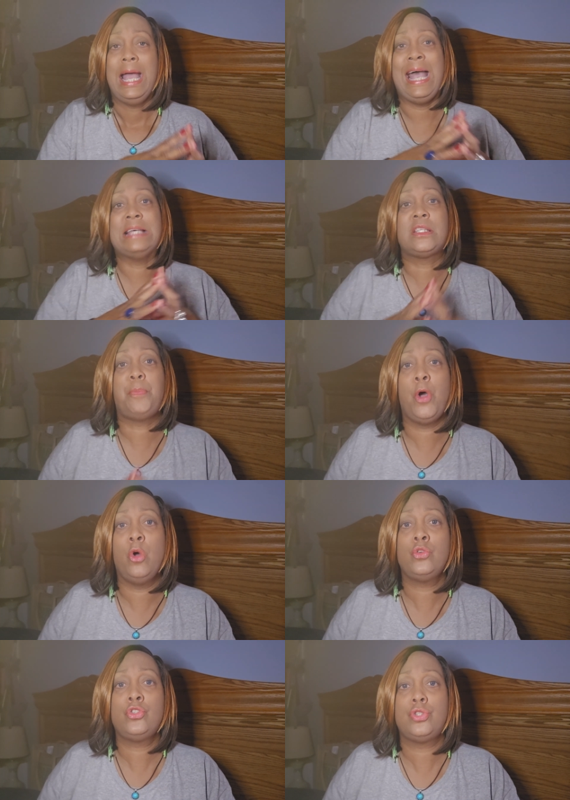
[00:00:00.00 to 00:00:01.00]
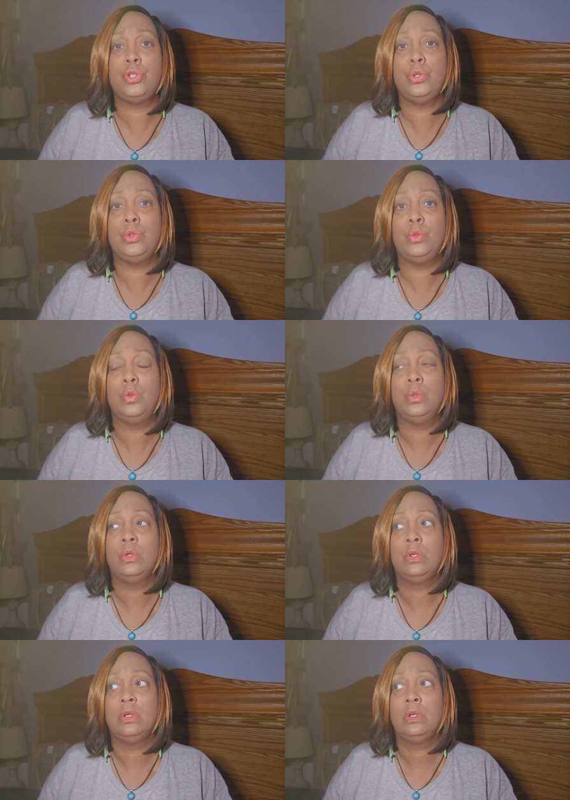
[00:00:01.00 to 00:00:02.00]
as opposed to
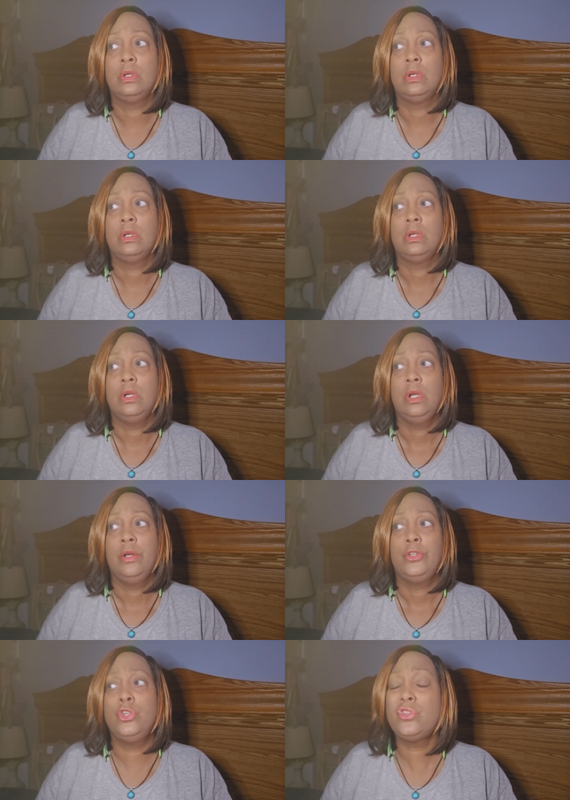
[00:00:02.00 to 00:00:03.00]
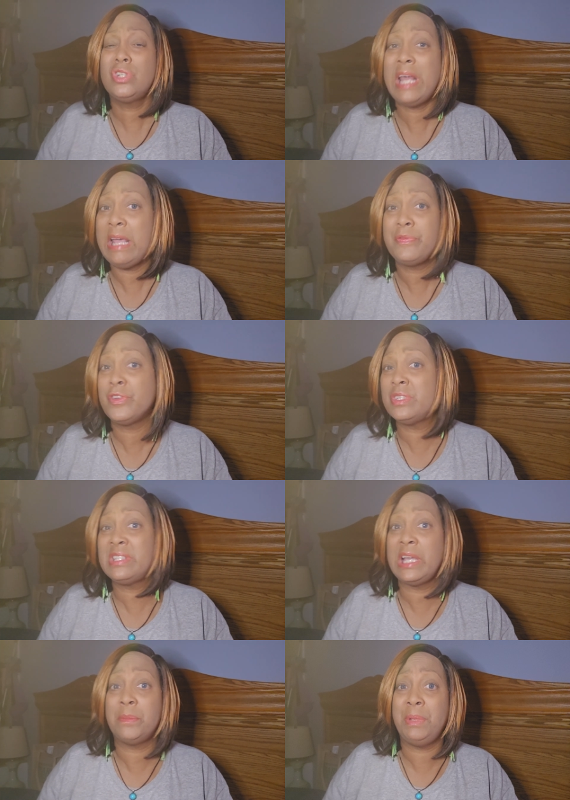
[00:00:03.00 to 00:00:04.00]
you should hate for the
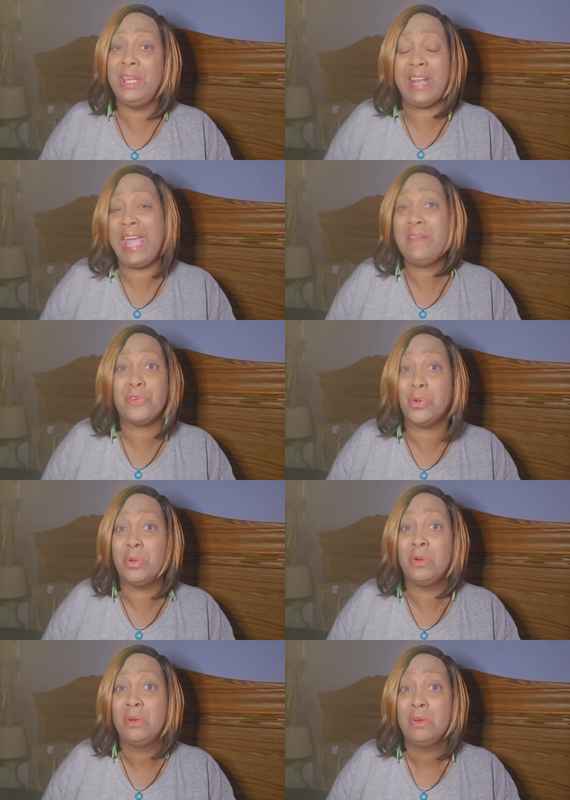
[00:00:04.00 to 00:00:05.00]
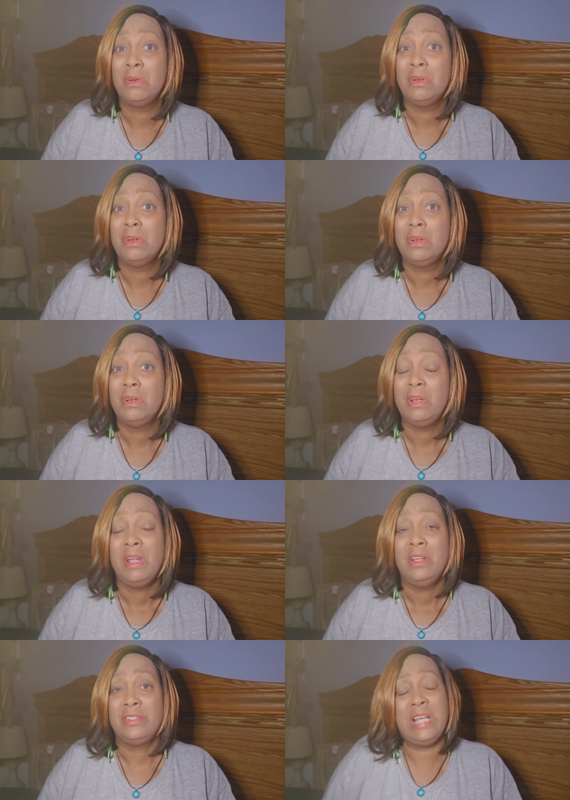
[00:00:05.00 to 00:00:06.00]
sake of being hateful.
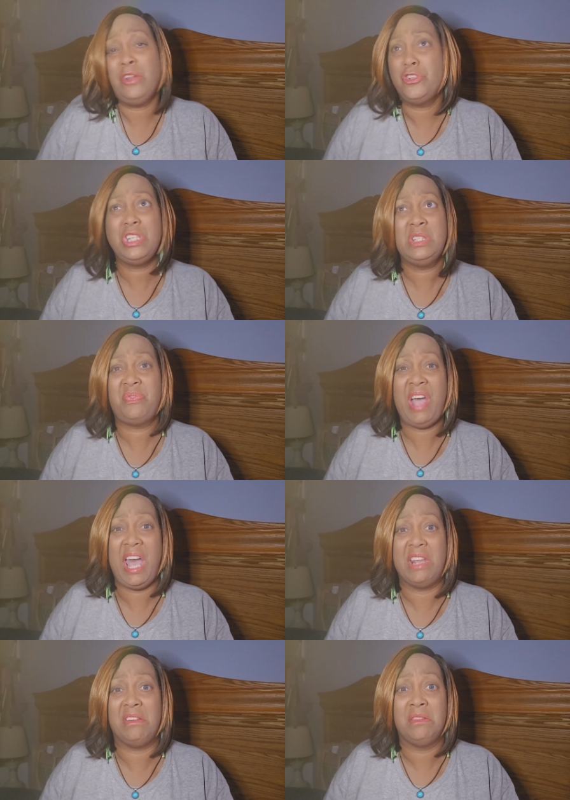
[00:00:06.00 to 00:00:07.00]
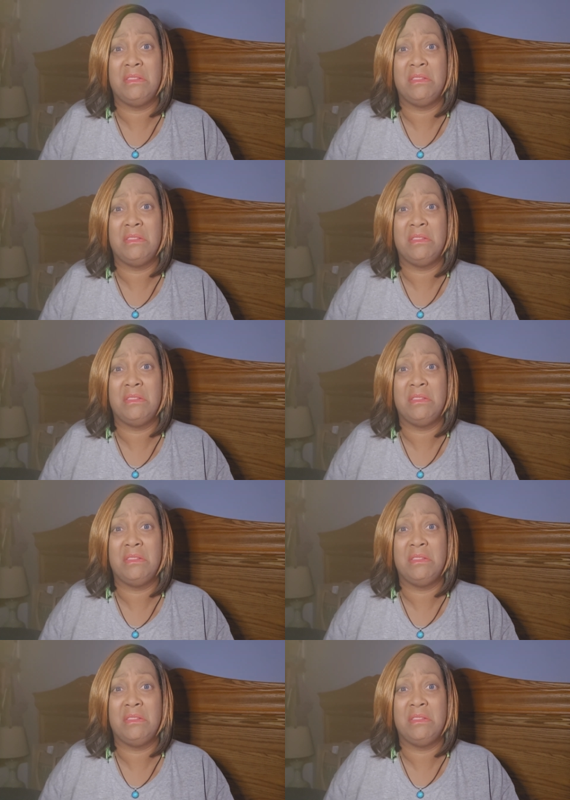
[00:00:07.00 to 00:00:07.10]
Tell her she's fat.